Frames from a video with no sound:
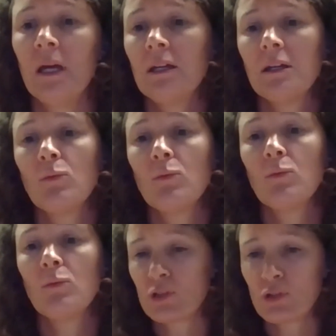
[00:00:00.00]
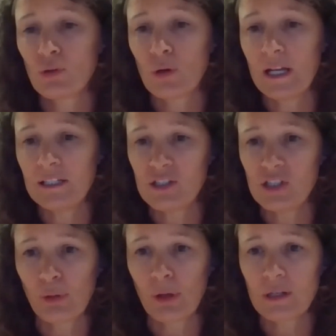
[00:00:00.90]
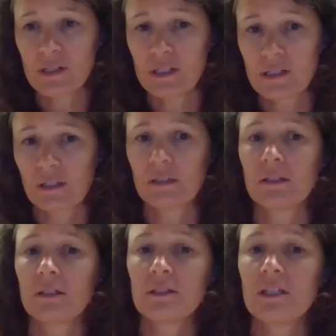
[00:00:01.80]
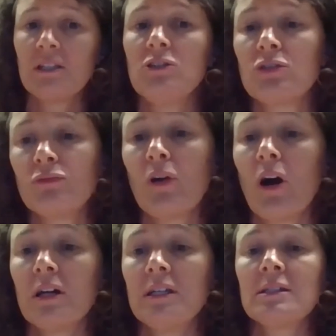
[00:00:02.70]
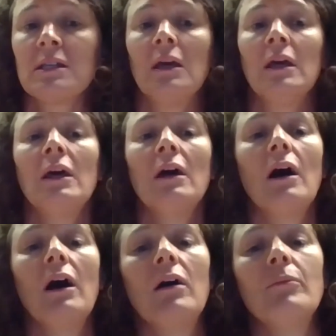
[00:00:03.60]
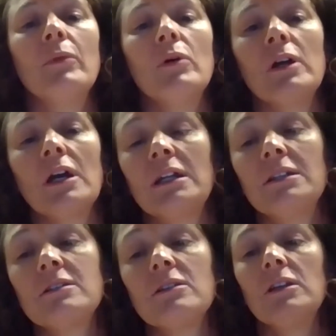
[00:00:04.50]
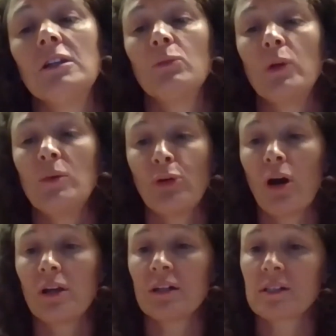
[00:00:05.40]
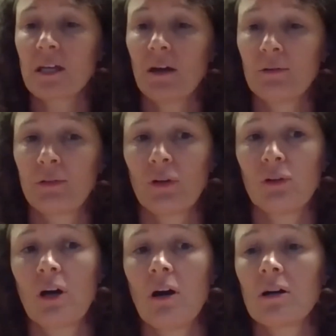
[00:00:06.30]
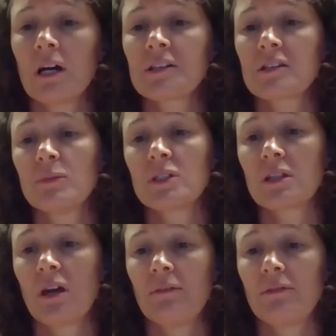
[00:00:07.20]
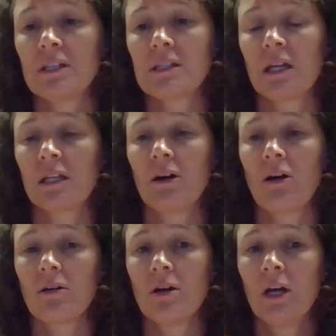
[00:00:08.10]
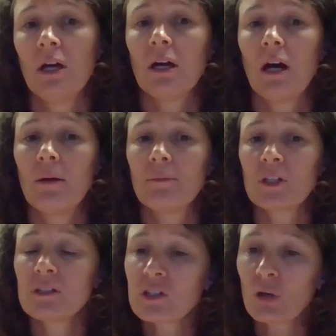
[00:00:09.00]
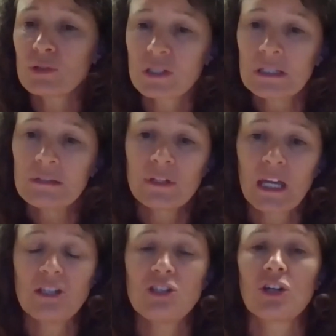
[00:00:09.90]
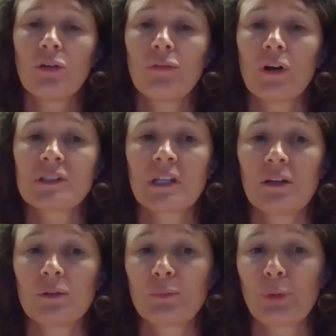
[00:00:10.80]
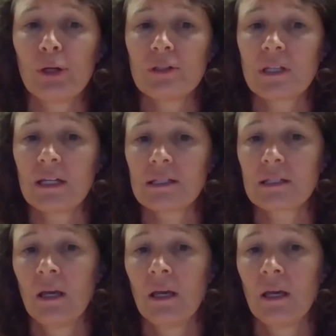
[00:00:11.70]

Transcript: One thing is for sure, energy prices are going to continue to rise. And we pride ourselves on our customer service and our consultative nature of our sales process.